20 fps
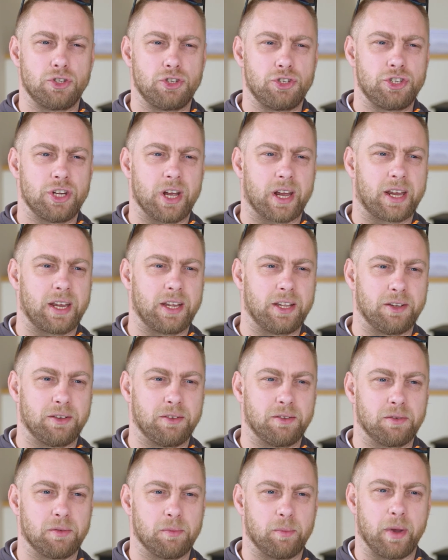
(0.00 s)

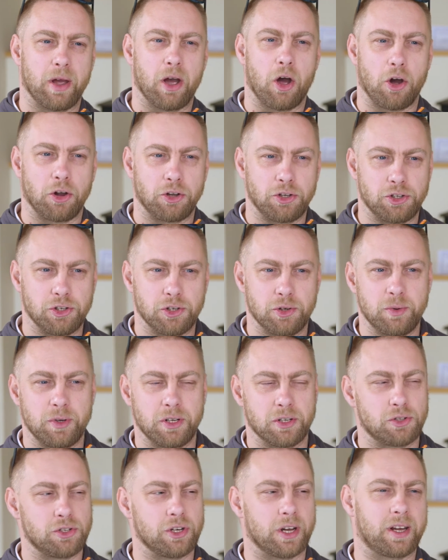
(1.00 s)
checking behind you,
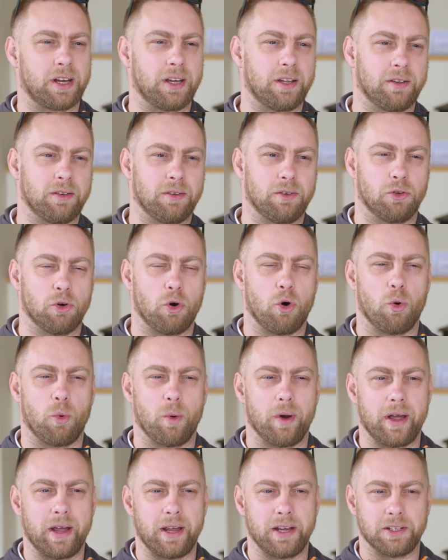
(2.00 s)
you're checking
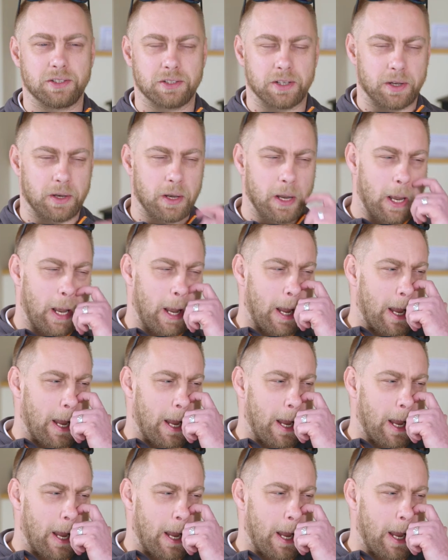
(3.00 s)
doorways, and